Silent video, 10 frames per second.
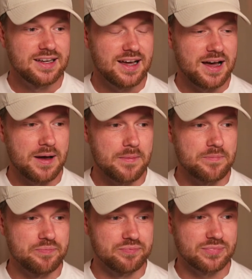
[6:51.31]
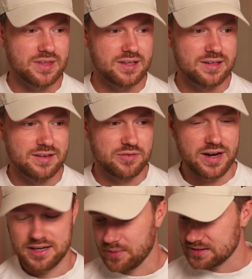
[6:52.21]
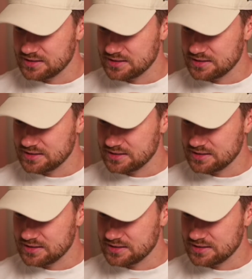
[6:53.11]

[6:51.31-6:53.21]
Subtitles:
Fernando had to do a